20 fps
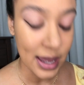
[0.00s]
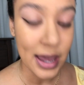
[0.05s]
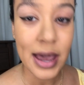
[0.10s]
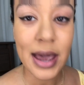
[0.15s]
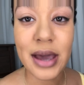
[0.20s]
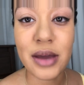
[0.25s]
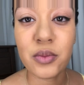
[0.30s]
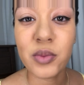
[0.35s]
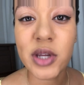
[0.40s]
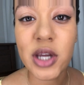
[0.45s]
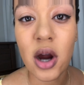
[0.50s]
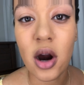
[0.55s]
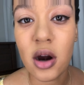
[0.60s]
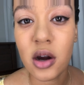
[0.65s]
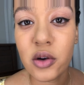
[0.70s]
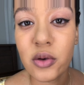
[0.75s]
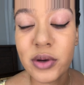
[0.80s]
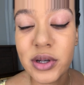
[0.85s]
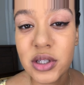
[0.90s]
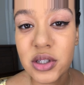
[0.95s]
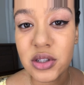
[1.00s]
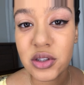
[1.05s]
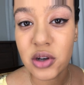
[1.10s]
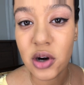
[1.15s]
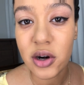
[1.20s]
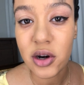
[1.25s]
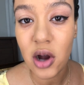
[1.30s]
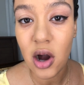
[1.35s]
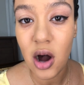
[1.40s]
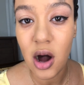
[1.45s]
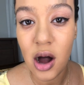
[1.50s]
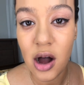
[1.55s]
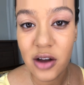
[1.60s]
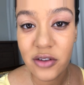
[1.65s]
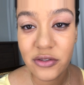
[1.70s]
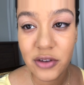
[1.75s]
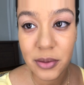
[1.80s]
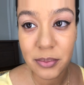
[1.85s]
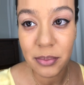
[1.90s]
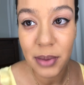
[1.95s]
And we are going to start
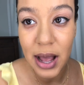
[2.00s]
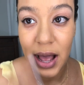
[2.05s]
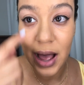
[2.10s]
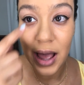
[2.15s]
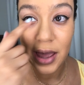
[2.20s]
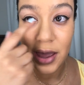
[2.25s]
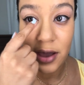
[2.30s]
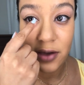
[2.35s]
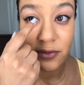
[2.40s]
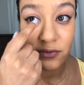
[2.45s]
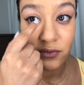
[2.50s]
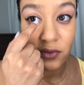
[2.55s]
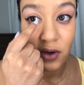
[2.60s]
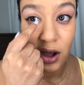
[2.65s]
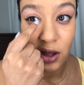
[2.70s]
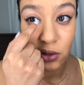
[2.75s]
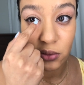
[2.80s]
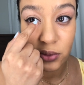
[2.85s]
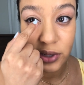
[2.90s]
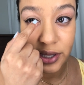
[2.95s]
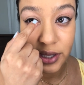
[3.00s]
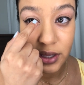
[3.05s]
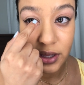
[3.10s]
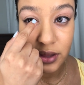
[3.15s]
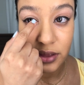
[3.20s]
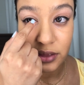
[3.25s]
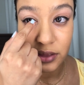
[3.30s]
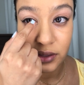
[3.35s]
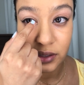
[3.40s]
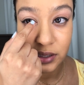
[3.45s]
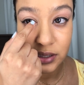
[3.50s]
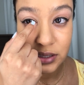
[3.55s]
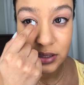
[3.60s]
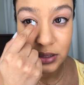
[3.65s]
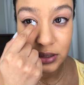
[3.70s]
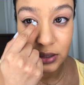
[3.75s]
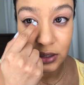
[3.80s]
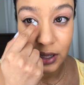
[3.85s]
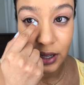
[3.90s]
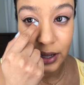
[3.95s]
off by following this
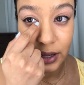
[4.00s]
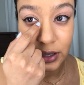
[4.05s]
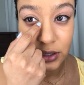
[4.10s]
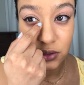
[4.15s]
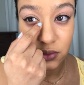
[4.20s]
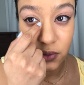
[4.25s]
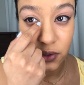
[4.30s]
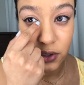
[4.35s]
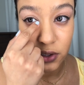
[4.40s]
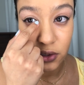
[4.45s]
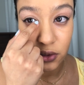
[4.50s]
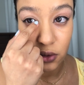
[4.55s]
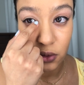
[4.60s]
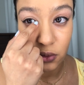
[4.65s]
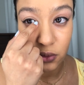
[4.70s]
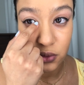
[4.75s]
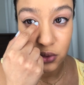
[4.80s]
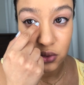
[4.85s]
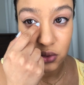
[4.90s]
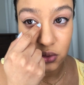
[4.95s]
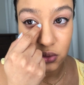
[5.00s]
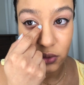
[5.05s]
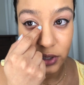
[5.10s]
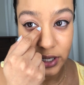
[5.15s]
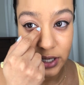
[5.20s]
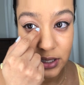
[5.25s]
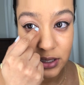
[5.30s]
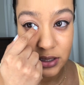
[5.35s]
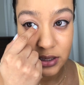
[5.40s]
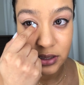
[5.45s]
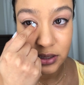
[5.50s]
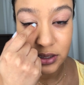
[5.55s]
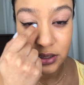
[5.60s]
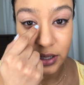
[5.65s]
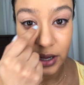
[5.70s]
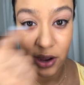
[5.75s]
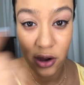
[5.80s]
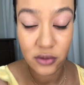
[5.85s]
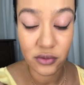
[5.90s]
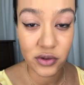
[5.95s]
line. So we're going to go straight
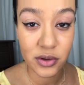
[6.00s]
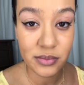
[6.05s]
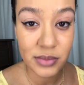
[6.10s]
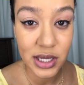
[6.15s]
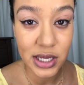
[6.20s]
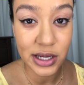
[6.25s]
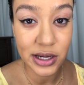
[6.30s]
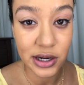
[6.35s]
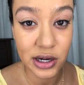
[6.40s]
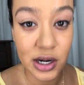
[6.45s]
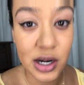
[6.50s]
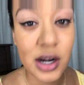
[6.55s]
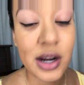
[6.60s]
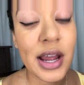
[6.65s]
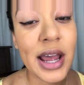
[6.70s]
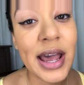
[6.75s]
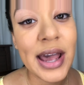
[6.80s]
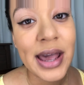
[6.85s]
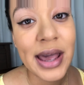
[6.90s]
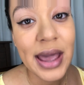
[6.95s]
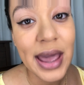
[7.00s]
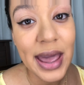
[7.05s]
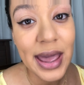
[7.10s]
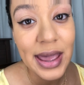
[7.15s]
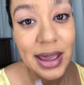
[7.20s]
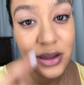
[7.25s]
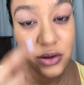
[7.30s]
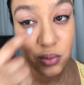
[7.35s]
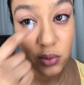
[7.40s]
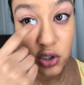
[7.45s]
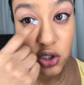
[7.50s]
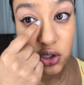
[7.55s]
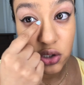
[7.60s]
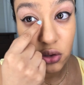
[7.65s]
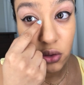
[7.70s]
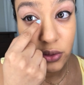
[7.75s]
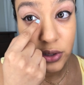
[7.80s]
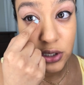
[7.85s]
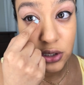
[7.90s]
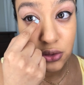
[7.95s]
down from here. And we're just
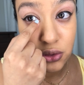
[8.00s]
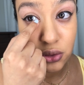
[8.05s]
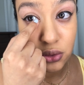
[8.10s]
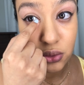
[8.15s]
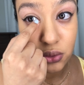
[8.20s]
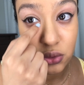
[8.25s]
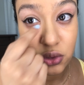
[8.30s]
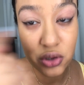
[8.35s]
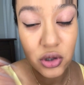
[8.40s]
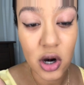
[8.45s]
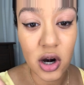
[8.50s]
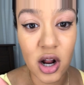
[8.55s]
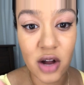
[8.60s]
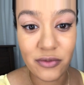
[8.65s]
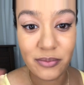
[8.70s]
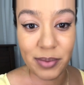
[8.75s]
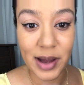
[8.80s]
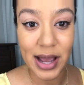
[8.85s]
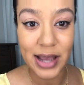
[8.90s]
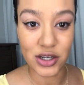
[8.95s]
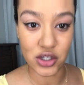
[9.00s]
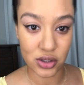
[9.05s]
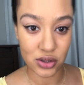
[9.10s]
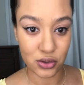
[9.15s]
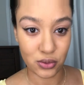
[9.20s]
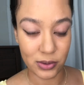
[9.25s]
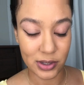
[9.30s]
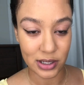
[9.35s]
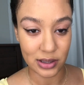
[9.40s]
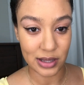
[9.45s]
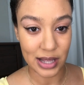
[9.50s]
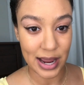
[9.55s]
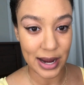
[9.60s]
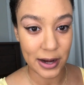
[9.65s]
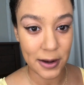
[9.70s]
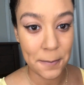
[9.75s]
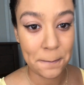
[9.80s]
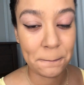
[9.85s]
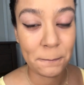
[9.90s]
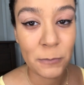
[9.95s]
going to start off by just doing a
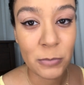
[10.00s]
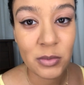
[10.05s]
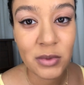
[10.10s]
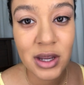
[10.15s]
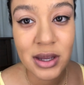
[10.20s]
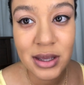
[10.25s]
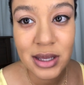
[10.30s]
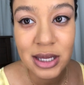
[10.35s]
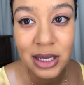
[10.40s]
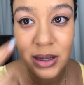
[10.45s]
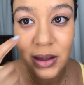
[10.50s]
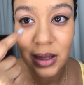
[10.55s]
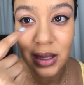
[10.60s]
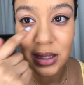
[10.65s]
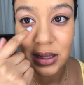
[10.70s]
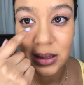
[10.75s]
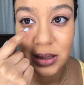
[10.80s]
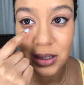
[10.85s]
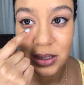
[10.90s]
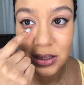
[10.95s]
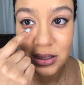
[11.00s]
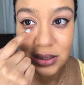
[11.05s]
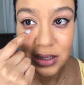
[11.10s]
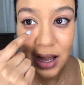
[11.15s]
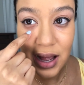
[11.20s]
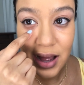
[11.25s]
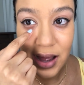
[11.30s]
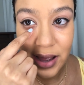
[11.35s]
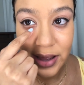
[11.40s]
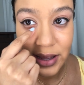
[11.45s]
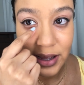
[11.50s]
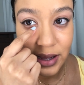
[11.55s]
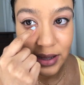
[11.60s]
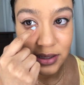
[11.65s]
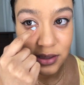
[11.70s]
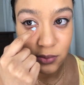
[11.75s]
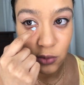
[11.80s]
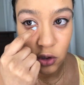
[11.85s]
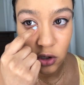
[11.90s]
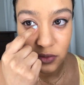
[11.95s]
line. This eye
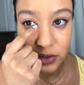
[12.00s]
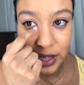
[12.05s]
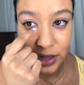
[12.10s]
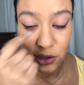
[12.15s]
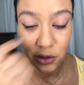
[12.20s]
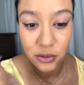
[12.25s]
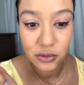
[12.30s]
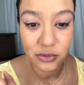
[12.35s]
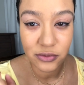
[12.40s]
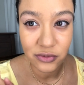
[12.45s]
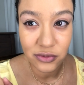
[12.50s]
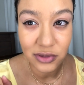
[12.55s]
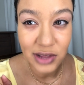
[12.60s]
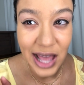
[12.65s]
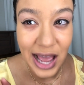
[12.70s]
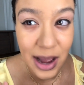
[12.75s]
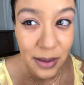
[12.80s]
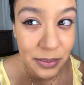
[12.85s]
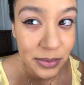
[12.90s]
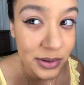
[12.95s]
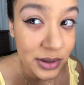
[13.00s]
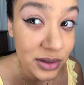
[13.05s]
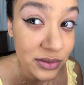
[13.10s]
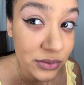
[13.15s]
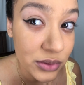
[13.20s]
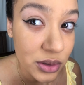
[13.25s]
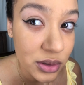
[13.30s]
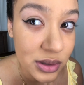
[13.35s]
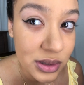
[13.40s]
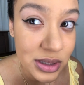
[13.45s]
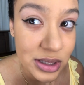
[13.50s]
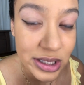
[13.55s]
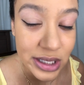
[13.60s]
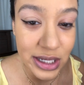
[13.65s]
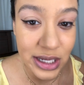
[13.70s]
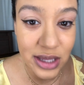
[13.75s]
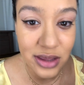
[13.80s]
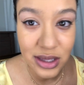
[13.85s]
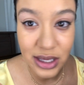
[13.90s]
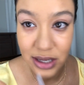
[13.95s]
has more of that little flap, if you could
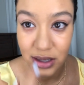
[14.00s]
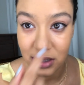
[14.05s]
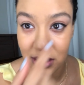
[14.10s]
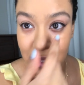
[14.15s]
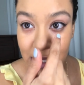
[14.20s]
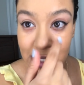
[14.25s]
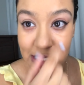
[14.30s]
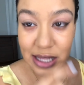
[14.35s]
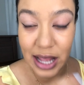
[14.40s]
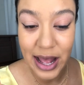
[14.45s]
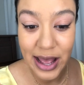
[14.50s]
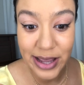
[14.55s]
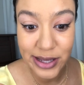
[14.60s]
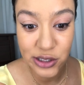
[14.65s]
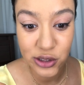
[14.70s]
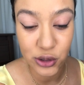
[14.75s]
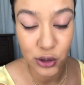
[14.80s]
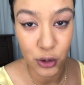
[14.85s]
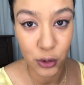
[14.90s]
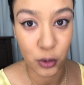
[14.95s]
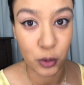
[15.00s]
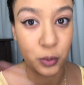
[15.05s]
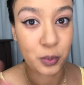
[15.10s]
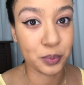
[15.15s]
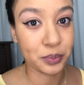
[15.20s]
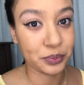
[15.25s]
see, than this eye. So